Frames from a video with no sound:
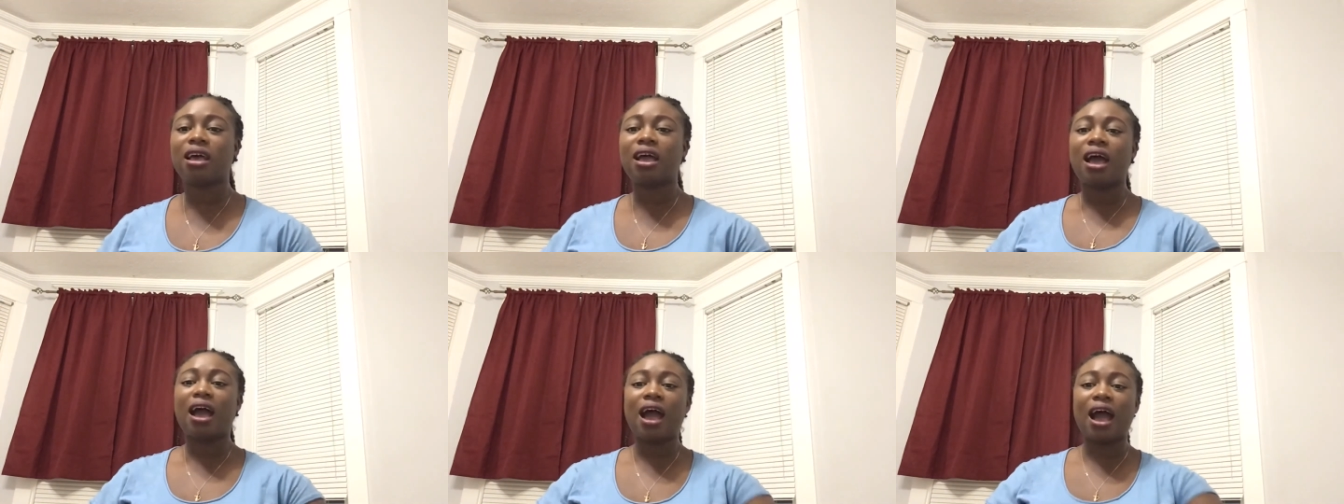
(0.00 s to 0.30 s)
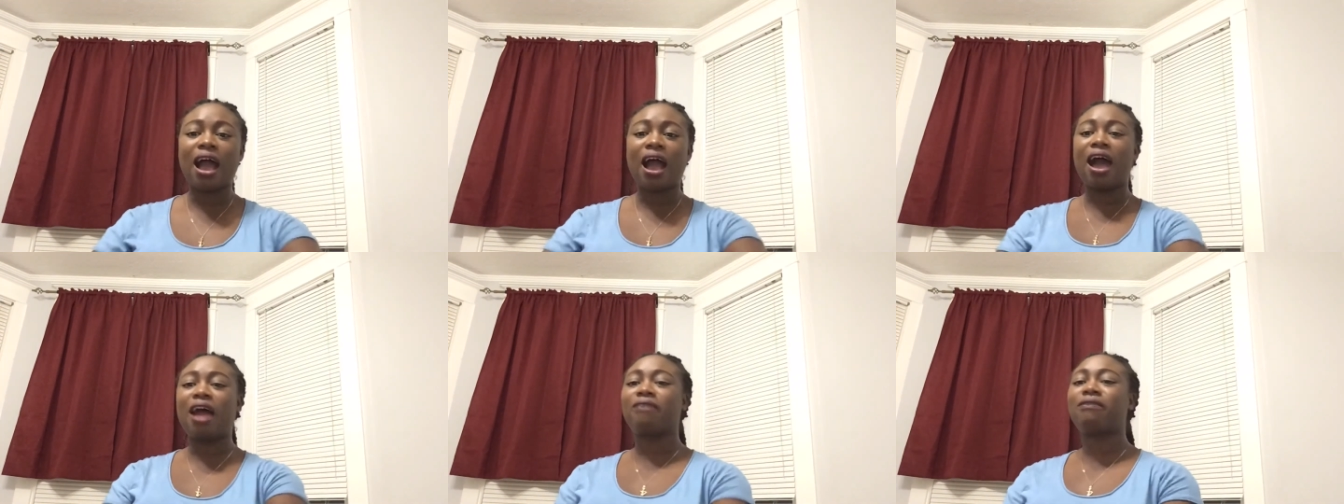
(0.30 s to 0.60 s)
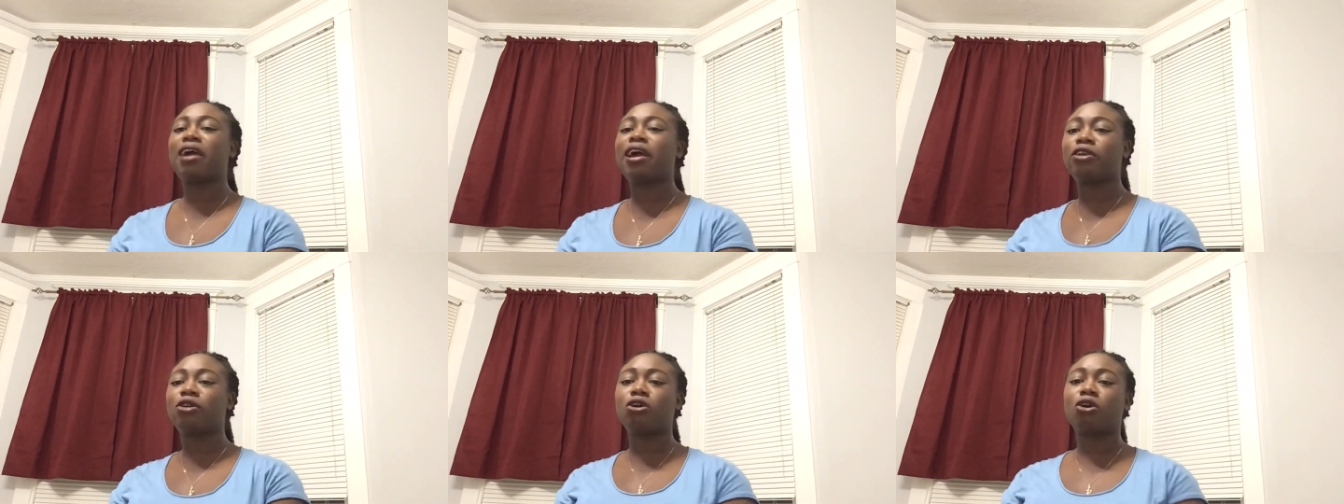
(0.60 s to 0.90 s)

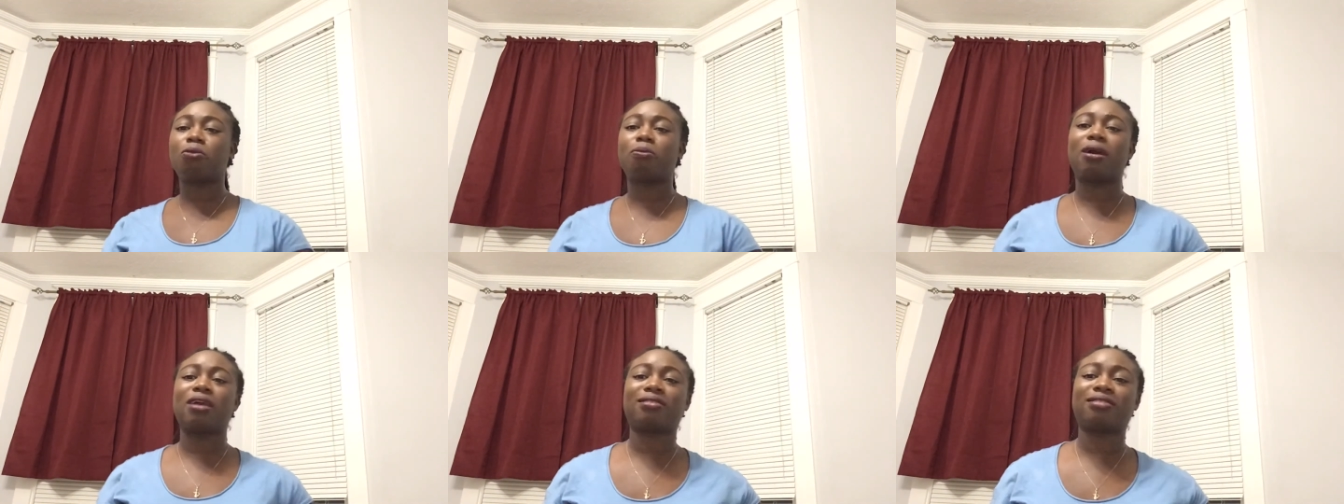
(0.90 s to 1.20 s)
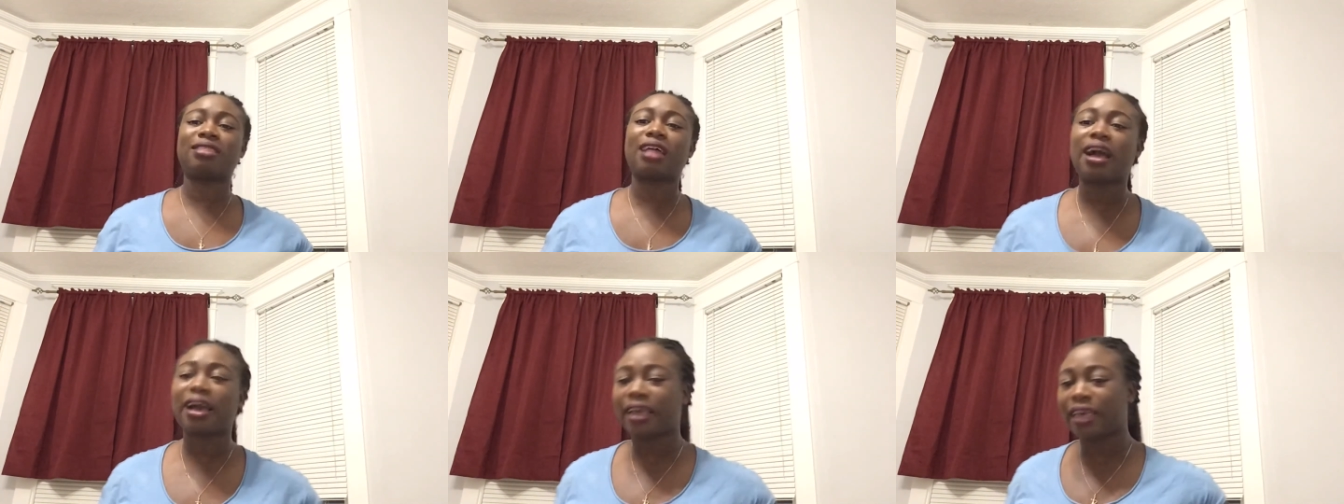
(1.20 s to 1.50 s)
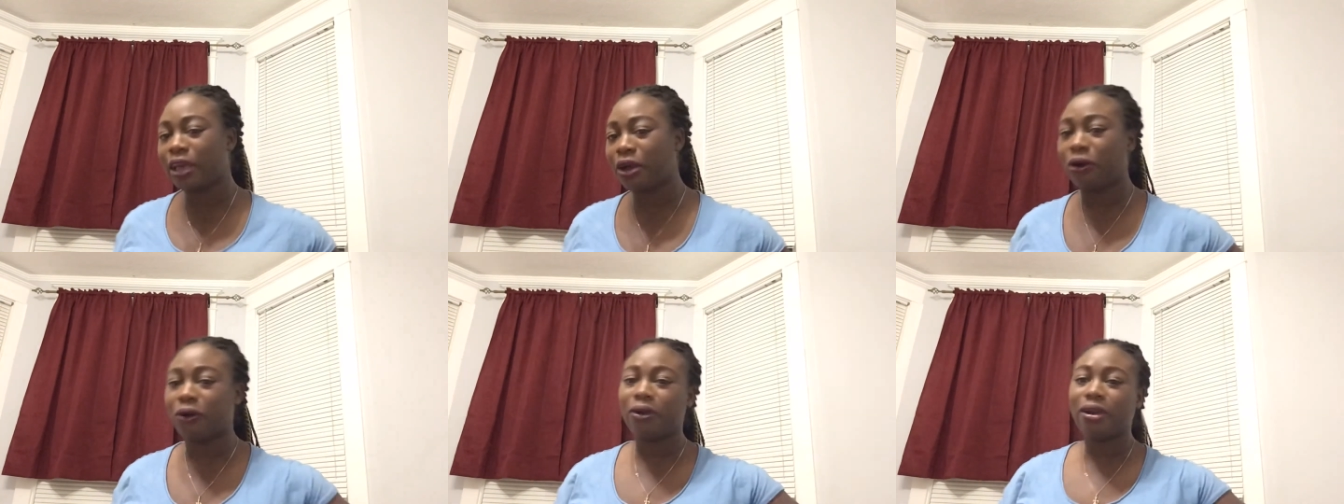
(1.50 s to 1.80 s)
write down my star
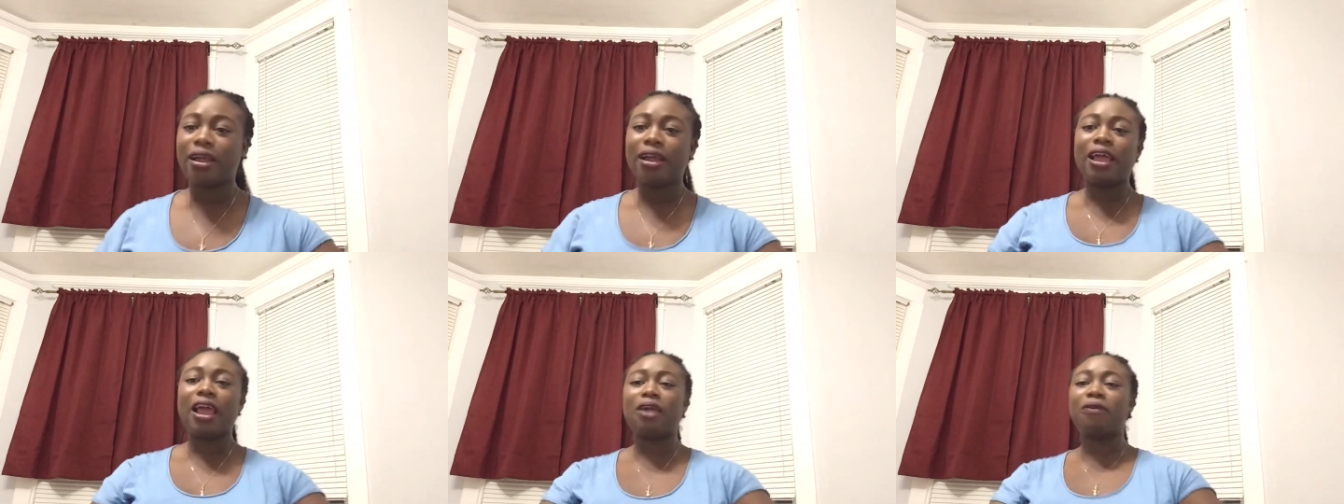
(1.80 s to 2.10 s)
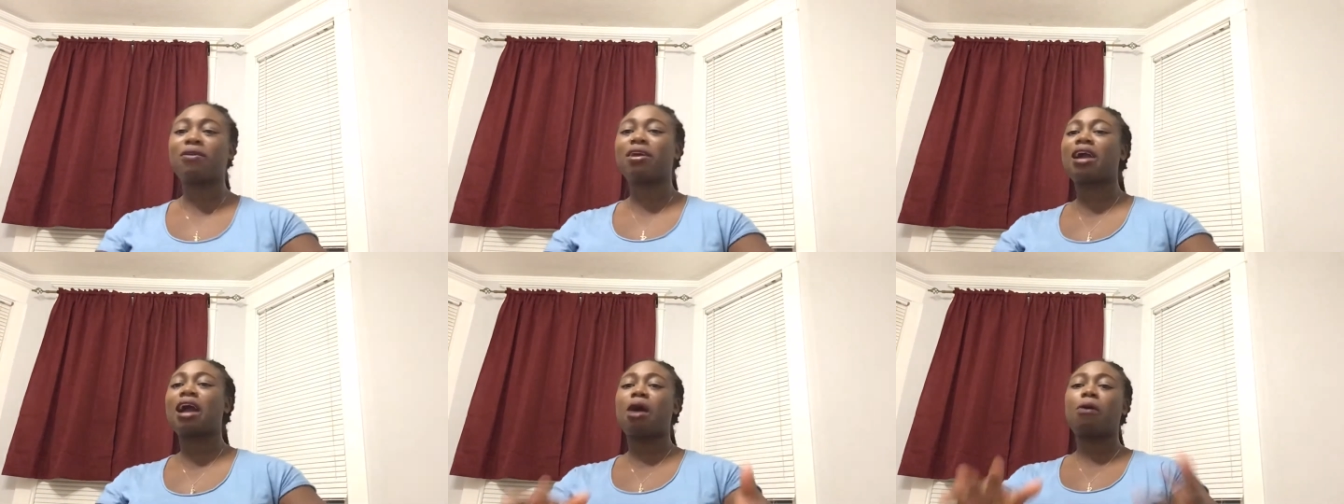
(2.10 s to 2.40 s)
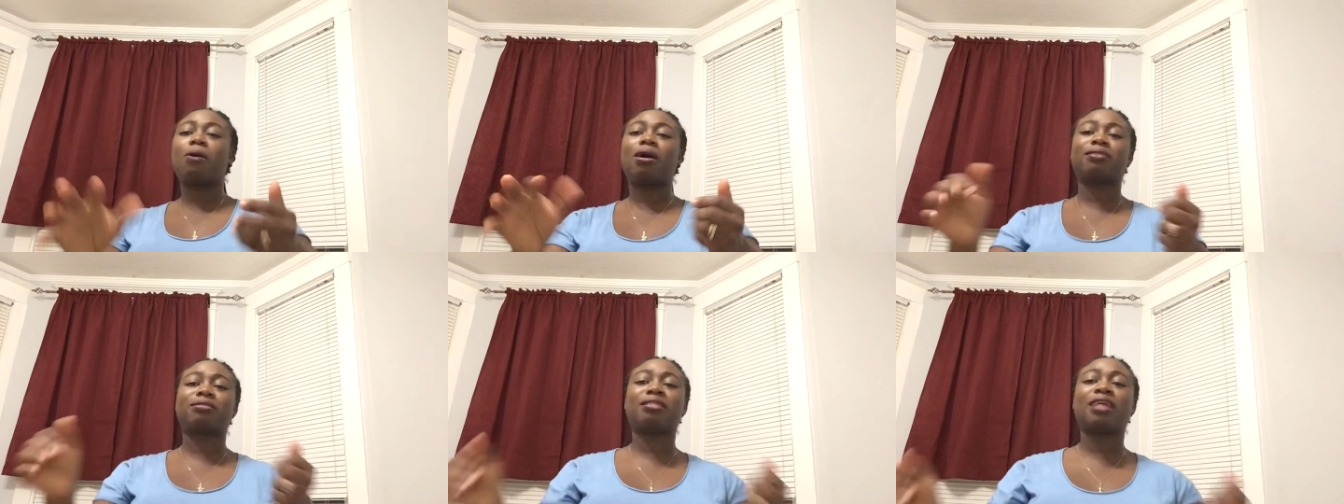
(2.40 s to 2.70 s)
girl, Erica,
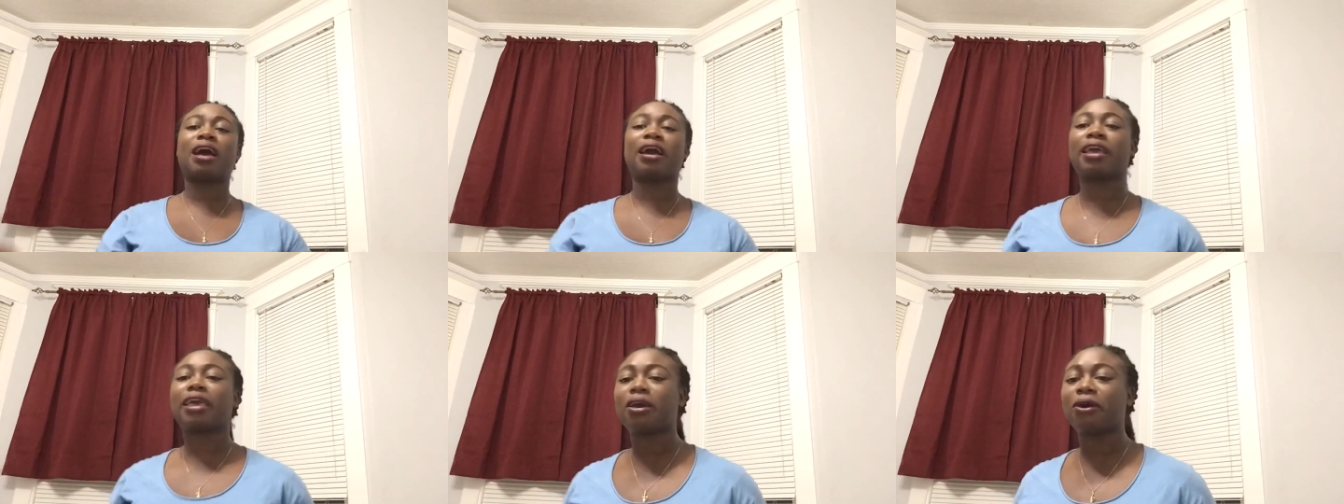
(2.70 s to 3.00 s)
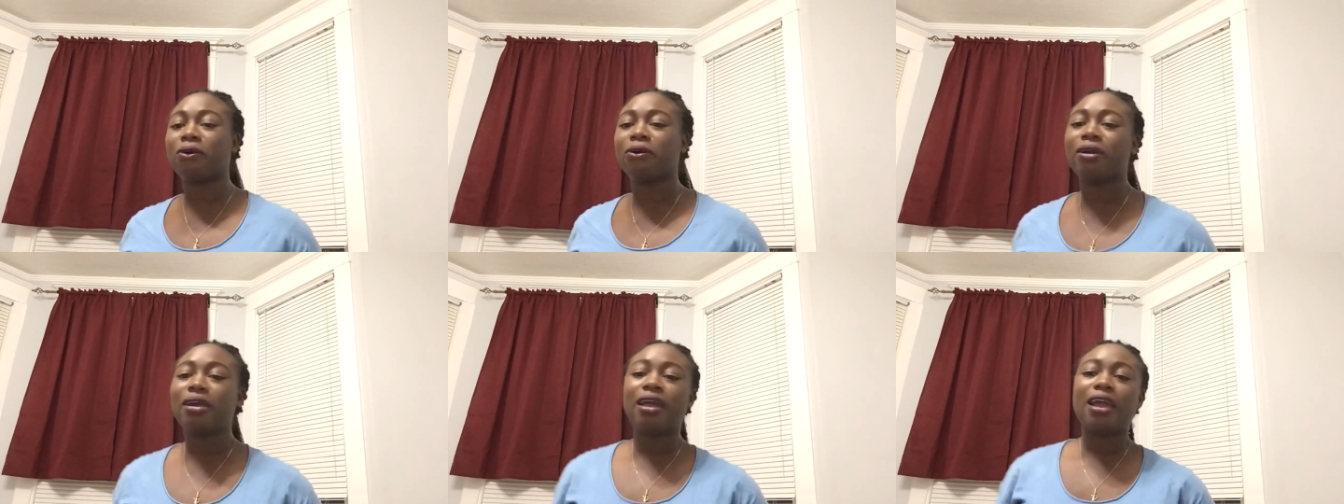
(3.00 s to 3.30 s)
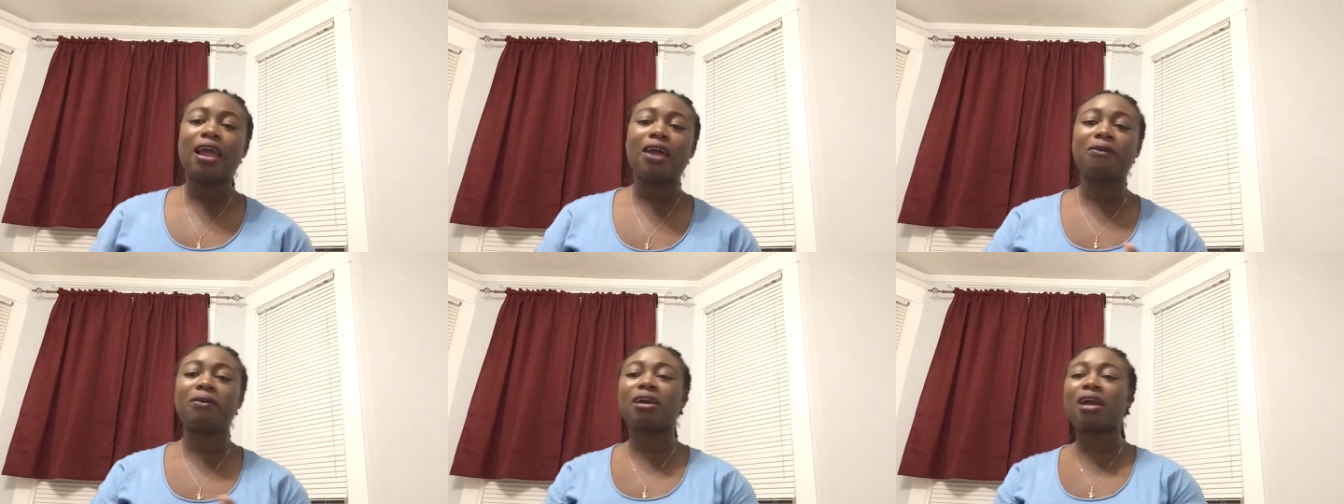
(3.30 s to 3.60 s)
our star girl,
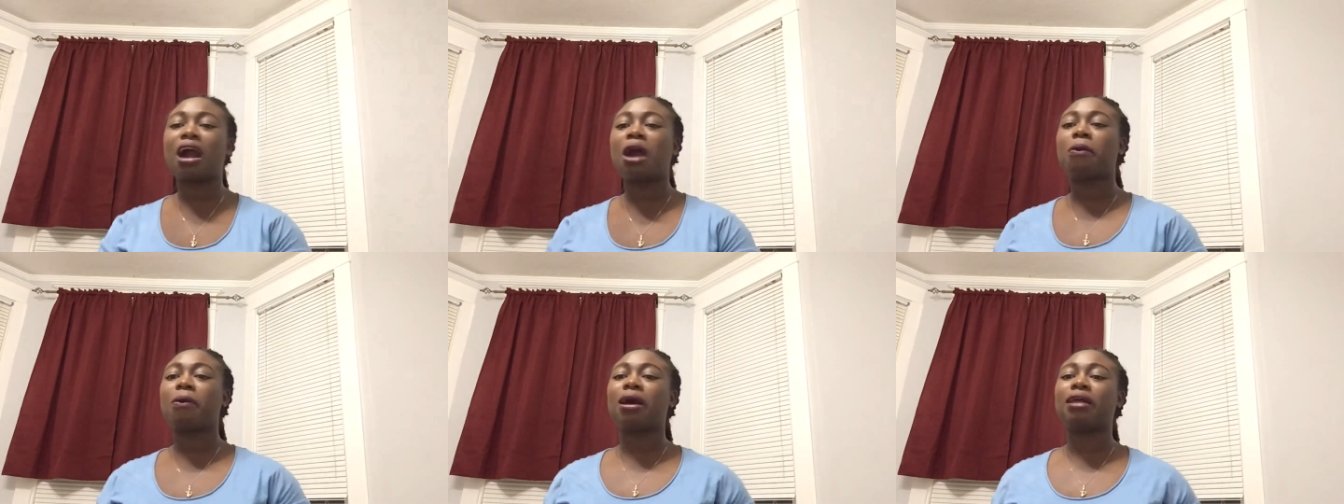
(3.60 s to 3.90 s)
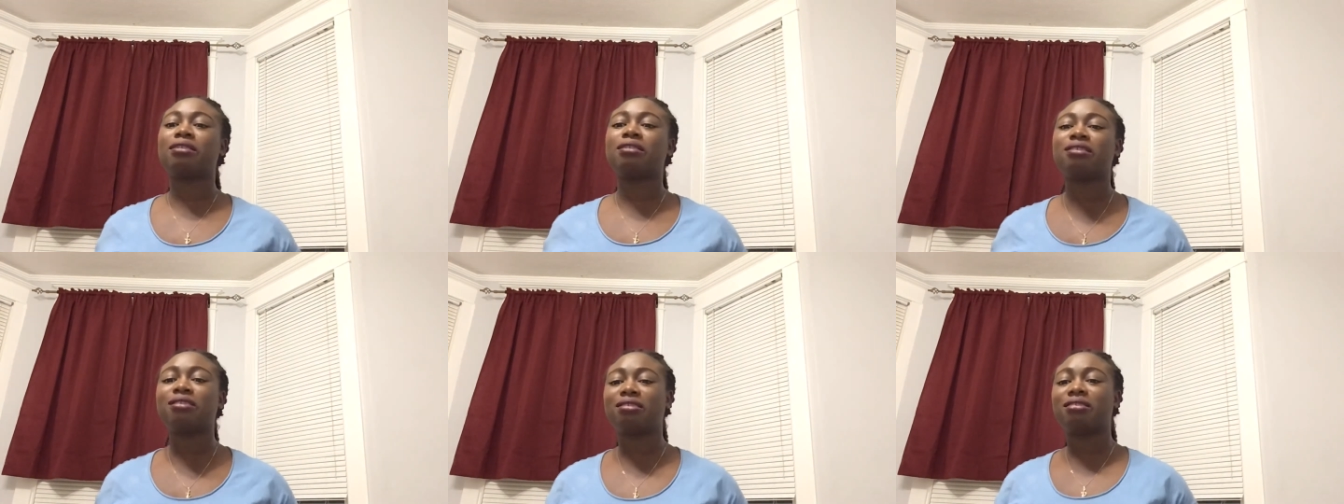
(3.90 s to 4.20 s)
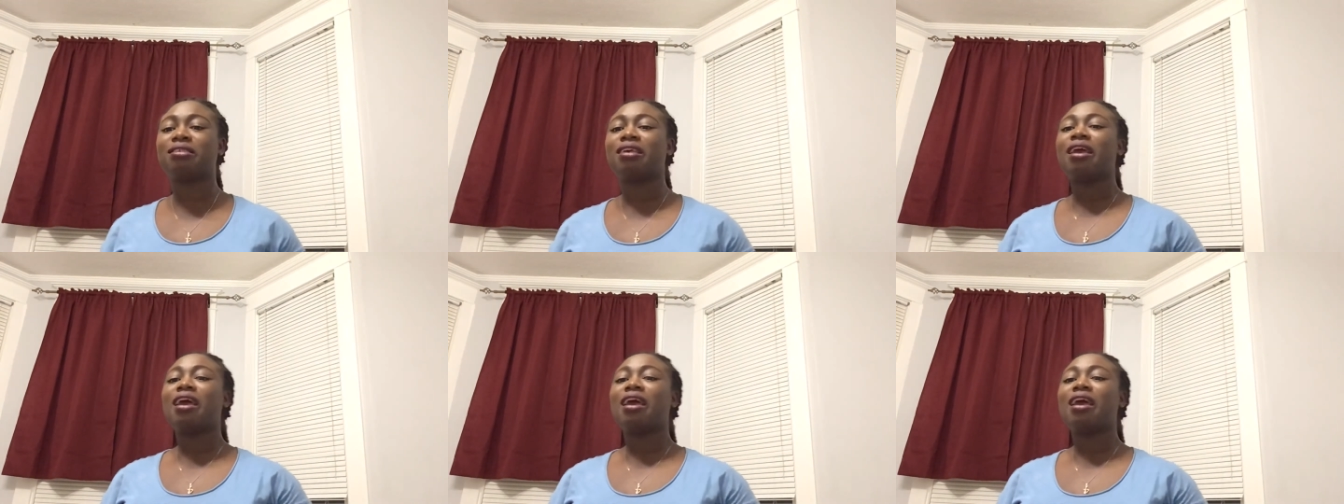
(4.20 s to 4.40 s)
Erica, our this,